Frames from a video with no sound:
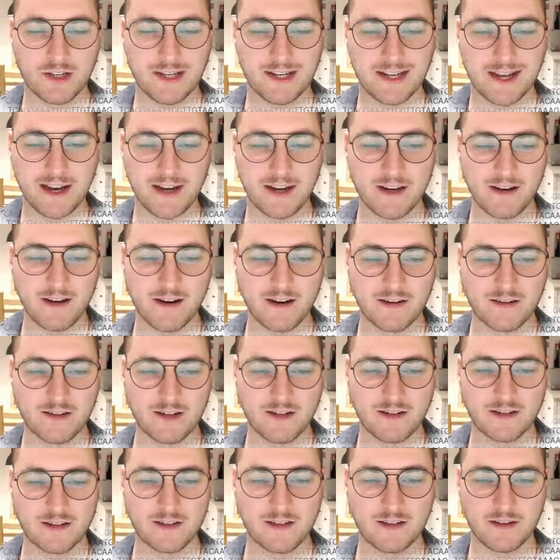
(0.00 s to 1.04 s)
guide
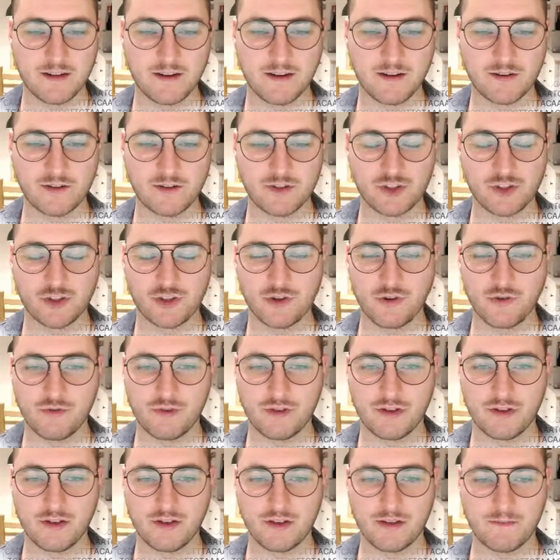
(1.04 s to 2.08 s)
RNAs that are
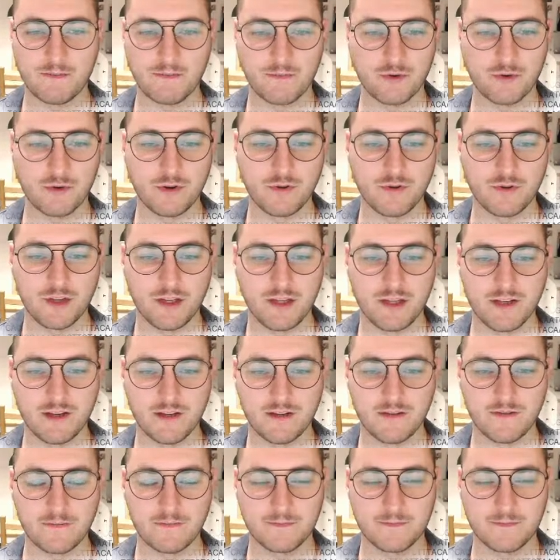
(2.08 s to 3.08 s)
shown below here.